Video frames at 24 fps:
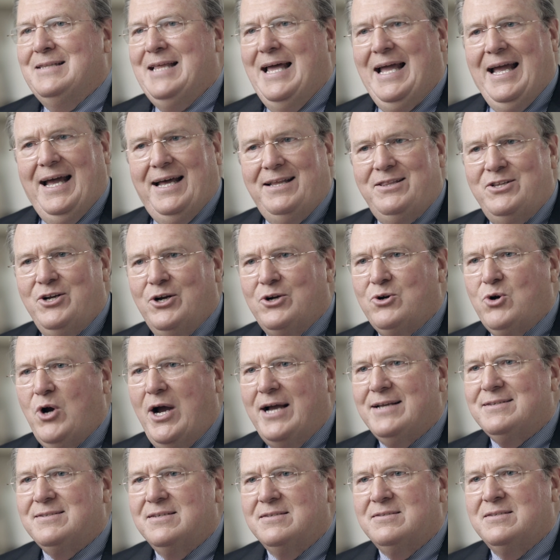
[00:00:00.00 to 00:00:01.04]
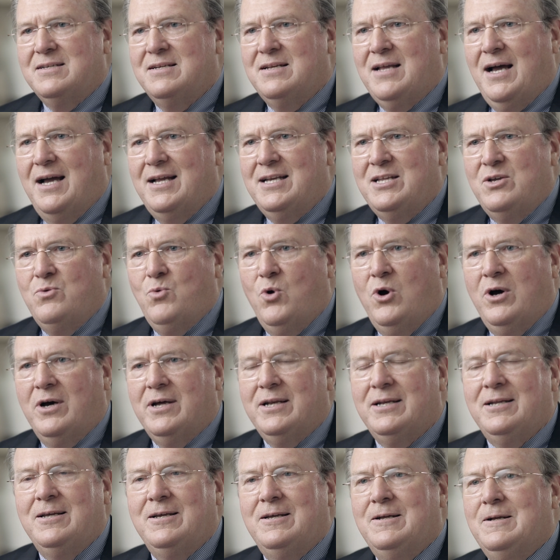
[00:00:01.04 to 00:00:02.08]
They had their crisis in
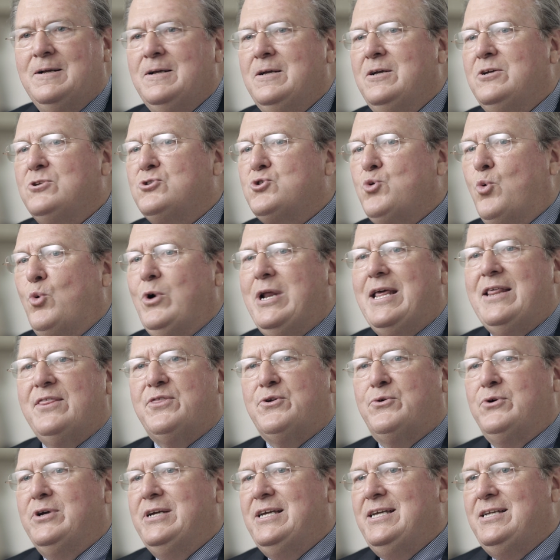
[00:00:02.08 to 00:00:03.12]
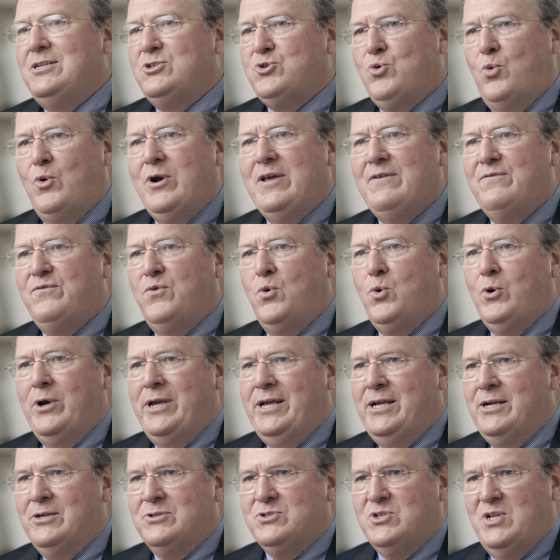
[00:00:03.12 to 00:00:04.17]
91, 23, 24
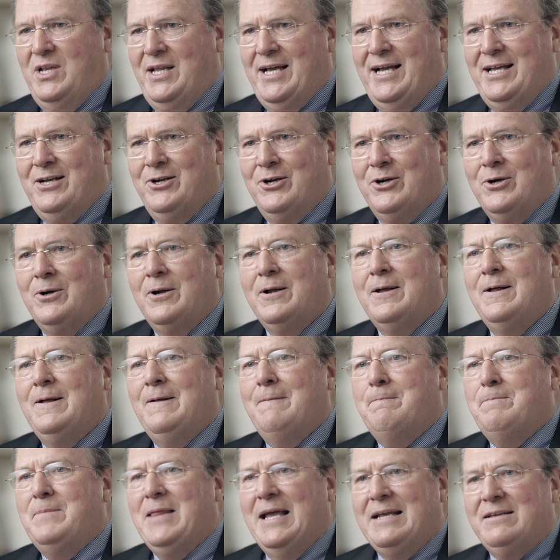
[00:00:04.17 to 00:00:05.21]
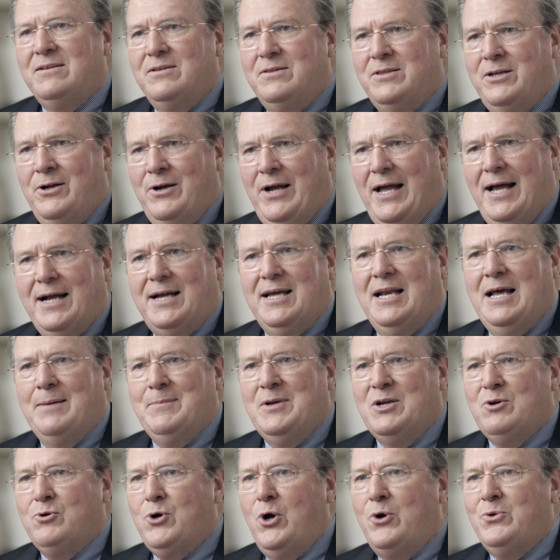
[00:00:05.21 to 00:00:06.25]
years later. Their
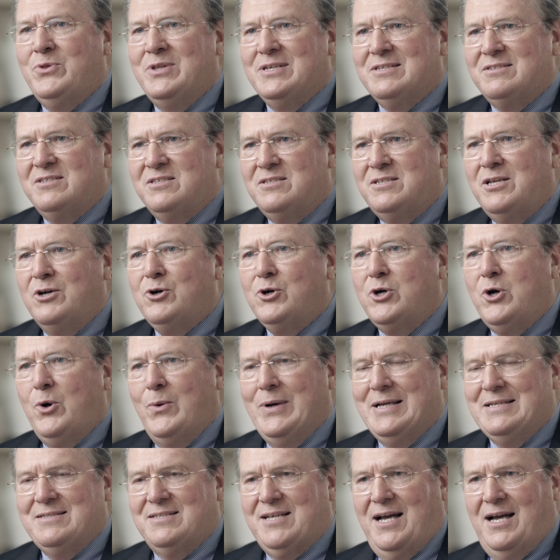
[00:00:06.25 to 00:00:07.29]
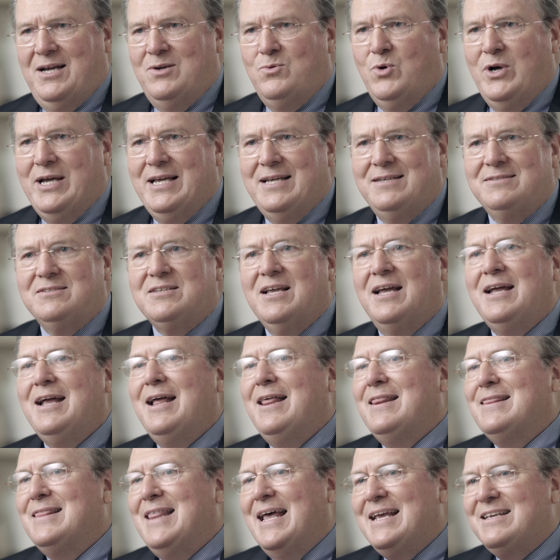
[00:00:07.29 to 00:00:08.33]
economic growth is still going sideways.
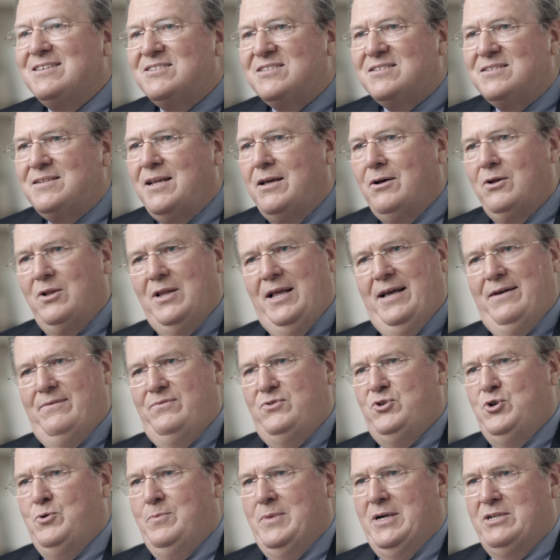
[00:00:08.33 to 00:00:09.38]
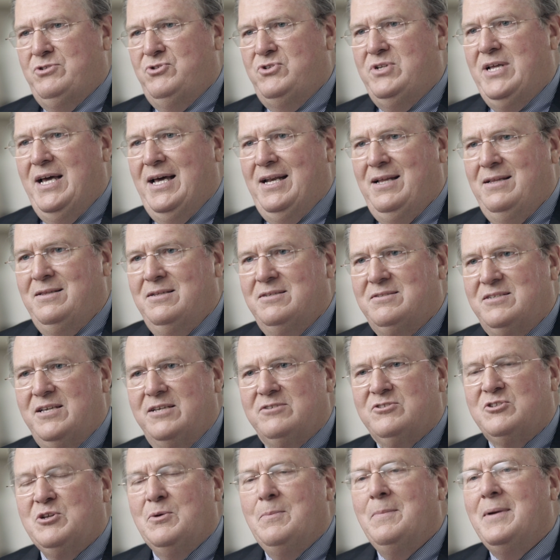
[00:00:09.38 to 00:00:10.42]
They still have too much debt in the
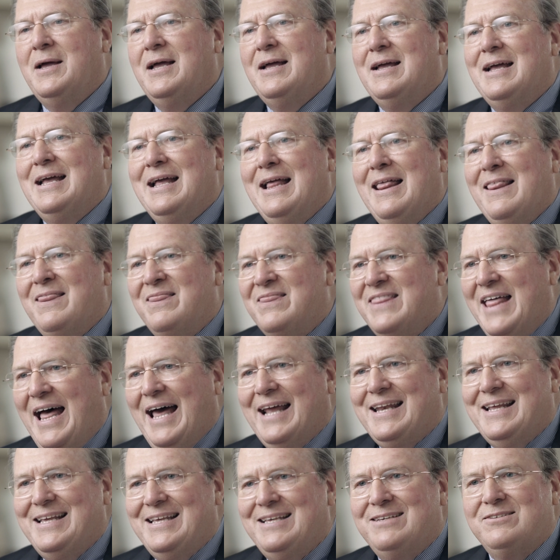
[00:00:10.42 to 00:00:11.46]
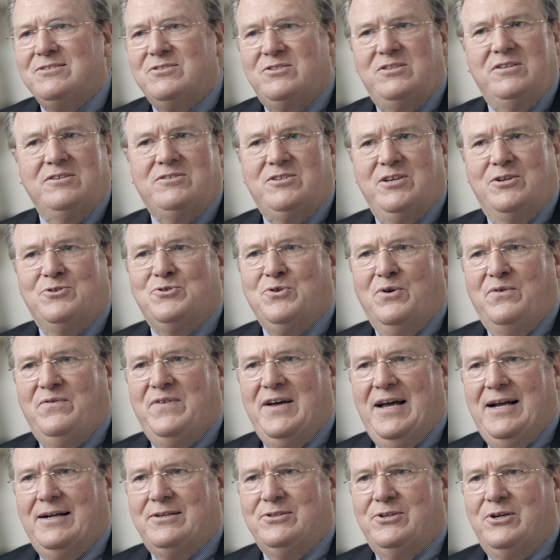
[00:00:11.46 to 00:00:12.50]
system. That is the central
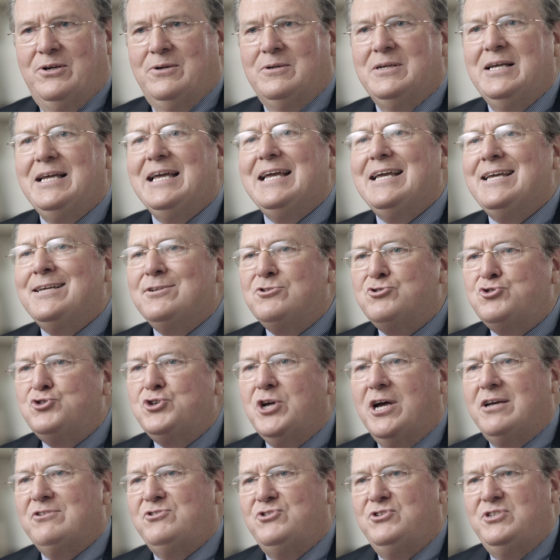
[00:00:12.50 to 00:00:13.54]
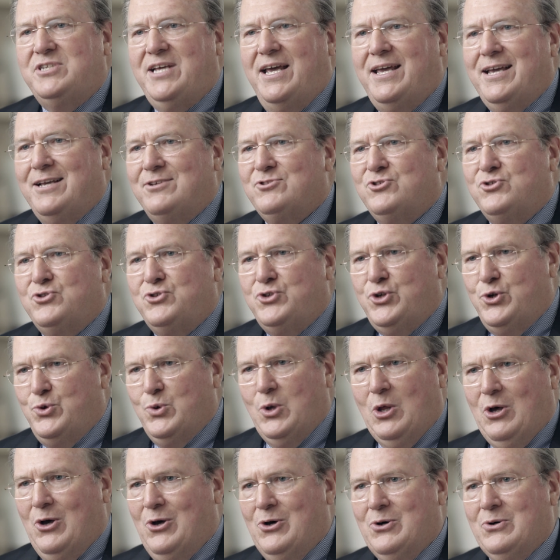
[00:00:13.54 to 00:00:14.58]
factor. It just takes
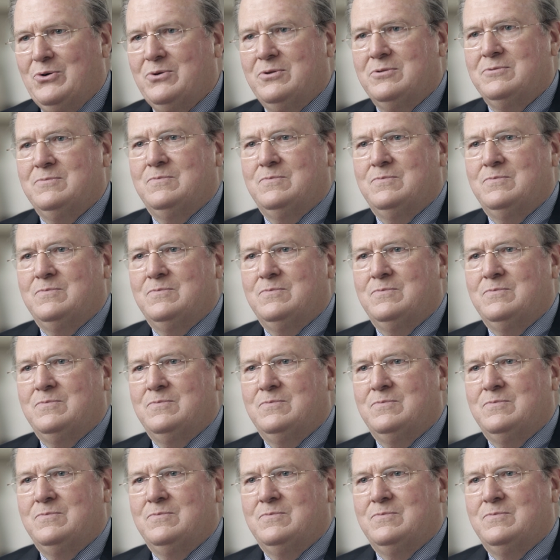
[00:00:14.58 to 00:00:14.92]
too long.